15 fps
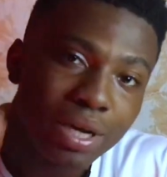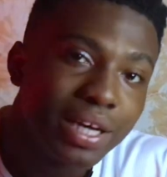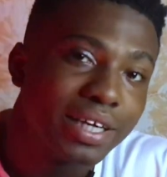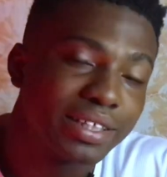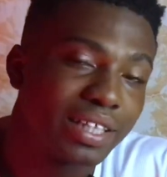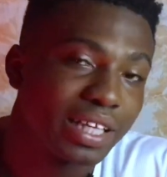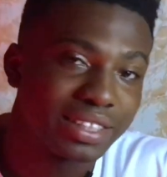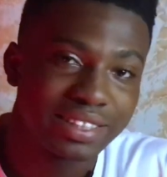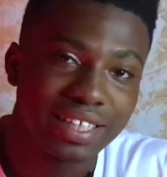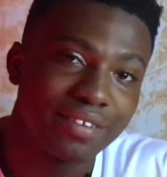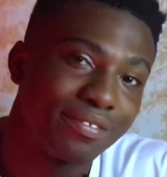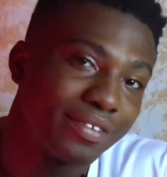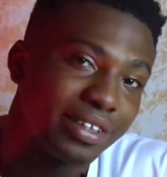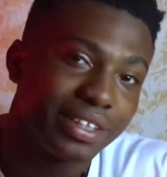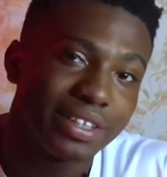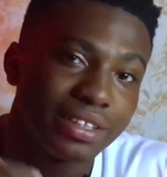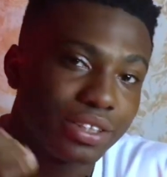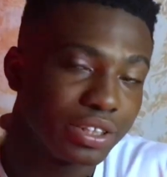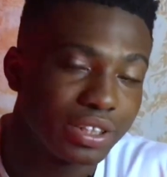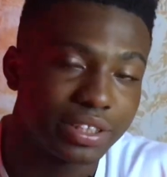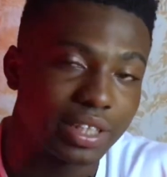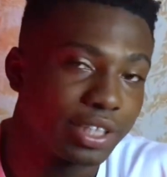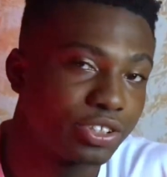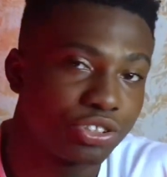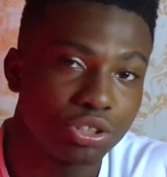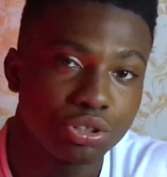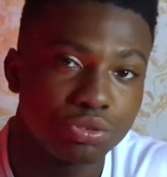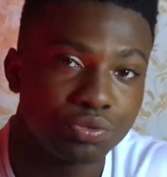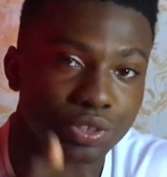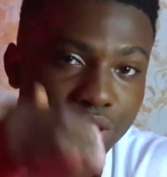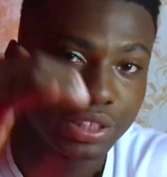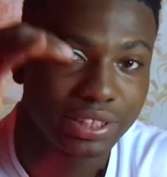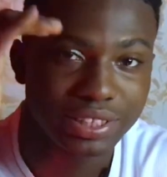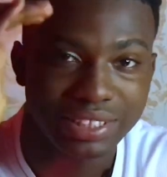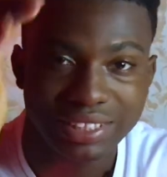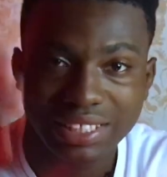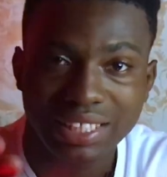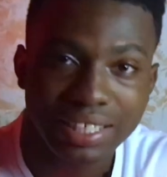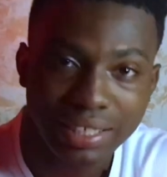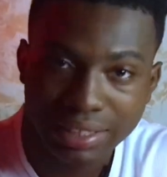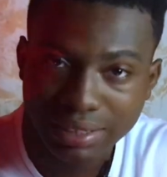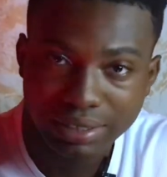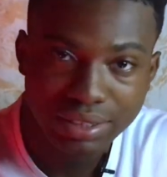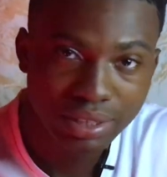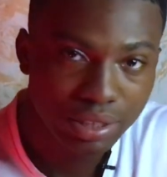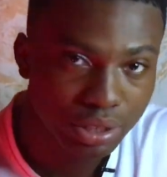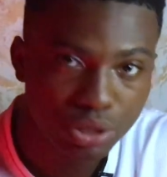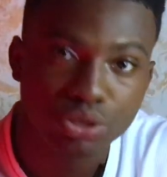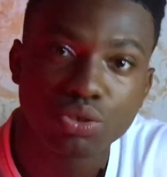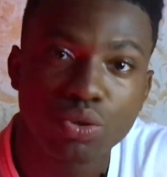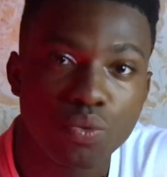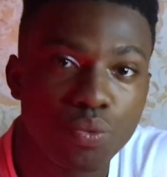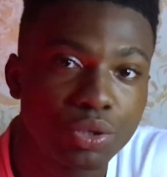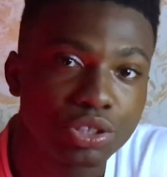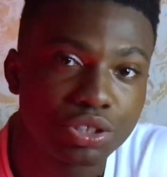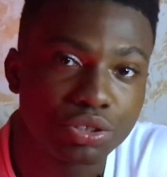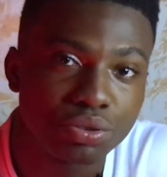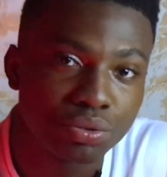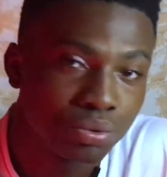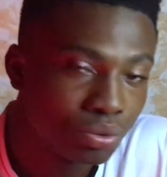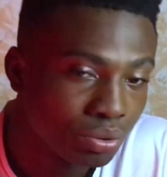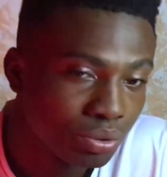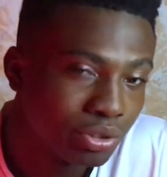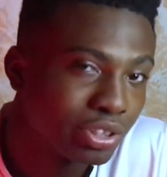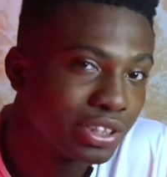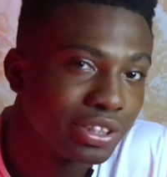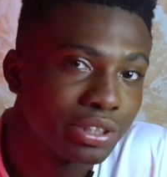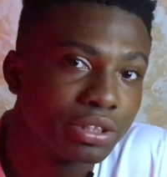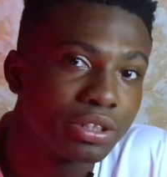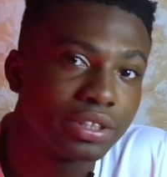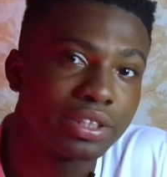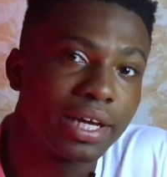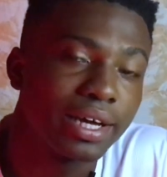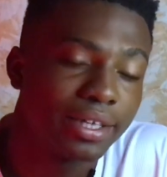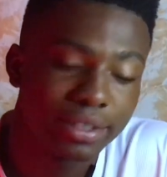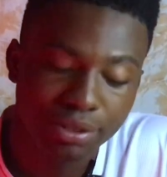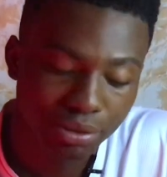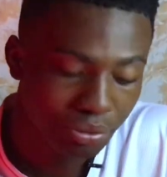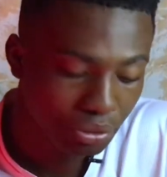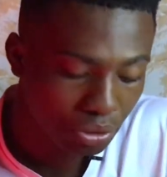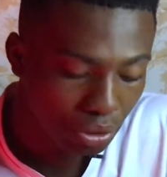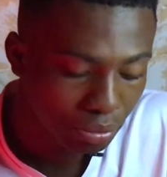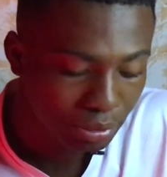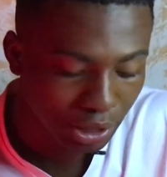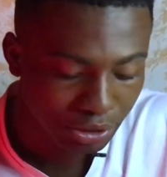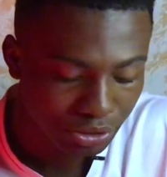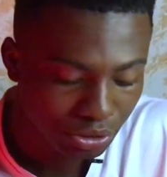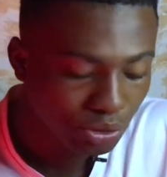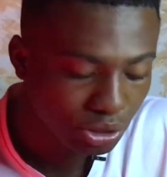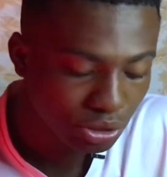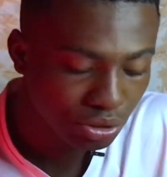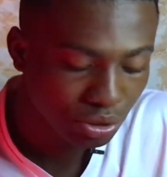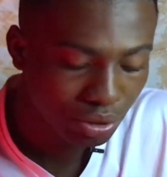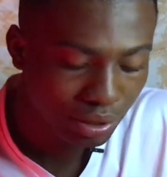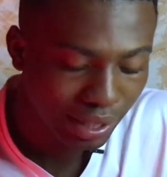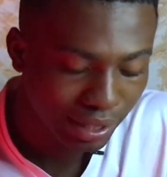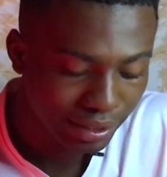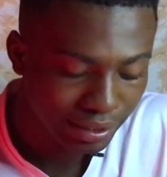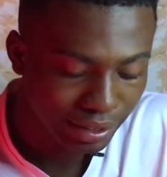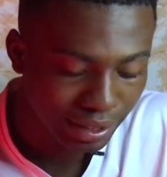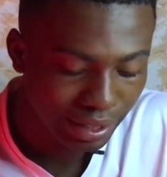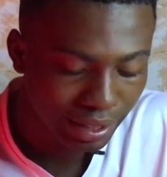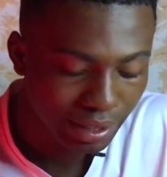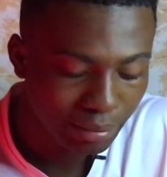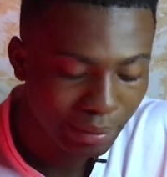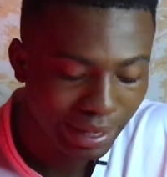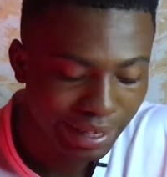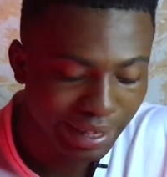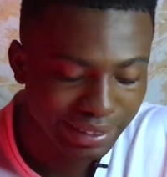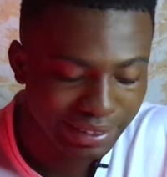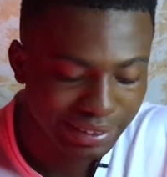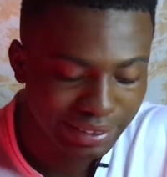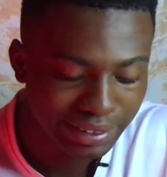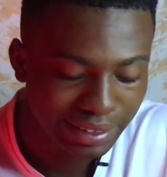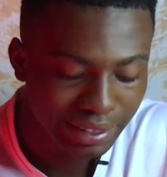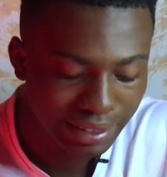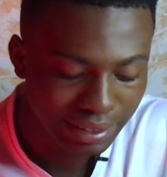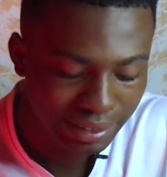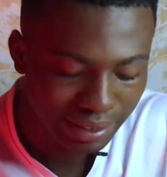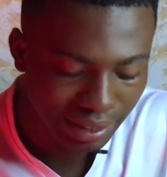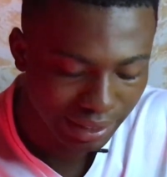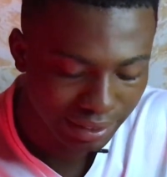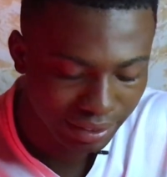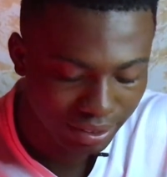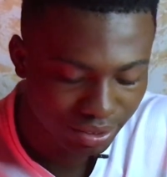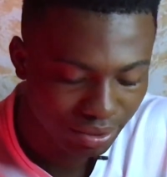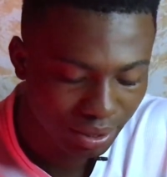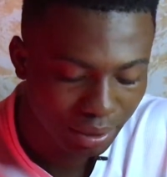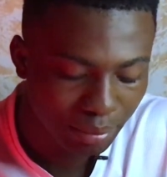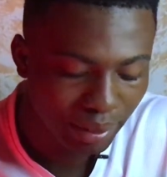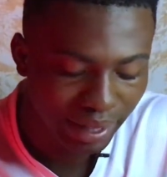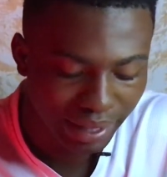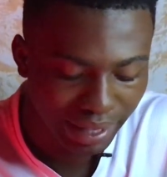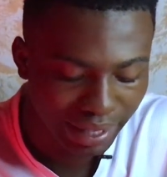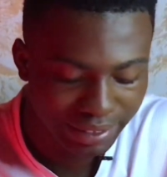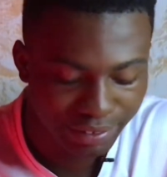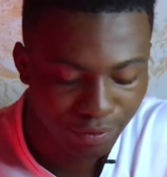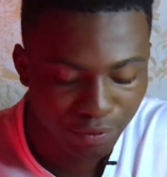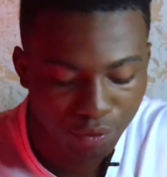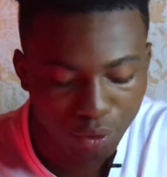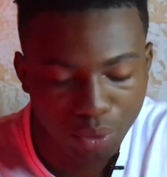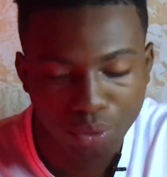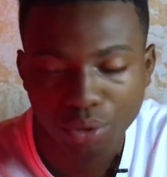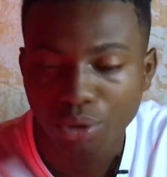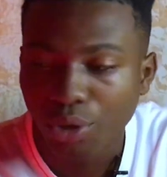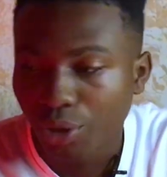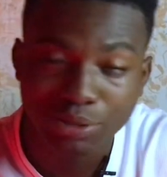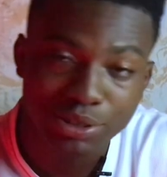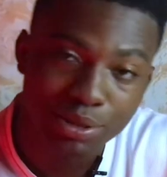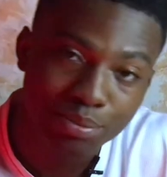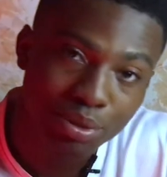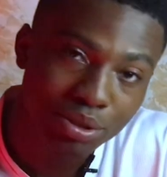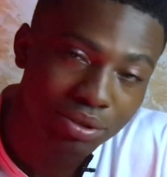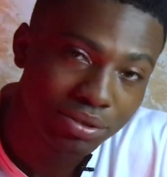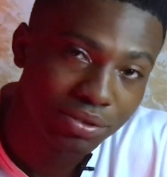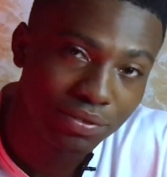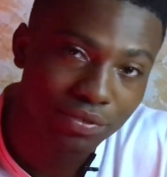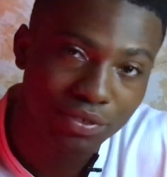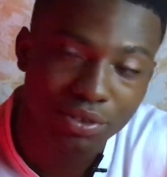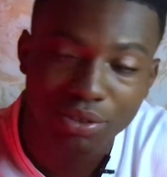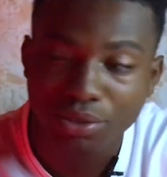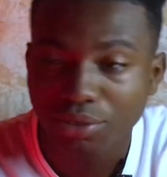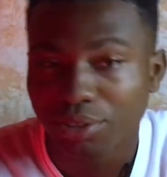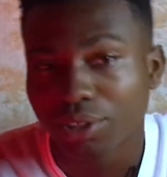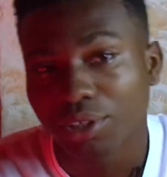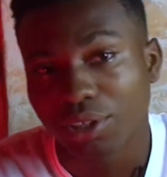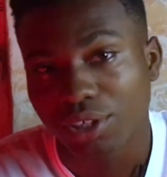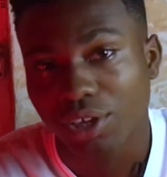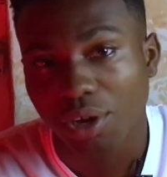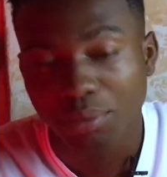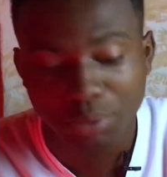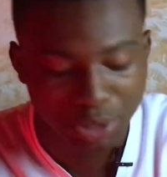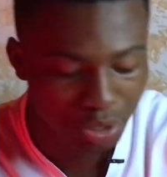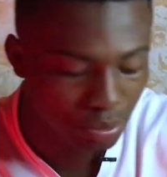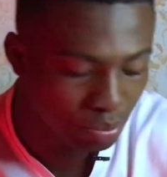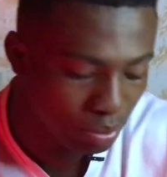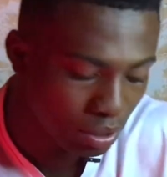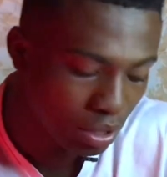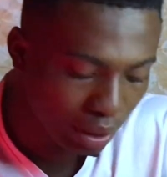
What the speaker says: It has just reached the ceiling. So what it will do is that it will come down. I want you to look at the 80 mark as a ceiling and the 20 mark as a floor. Bounce the ball on the floor, it comes up.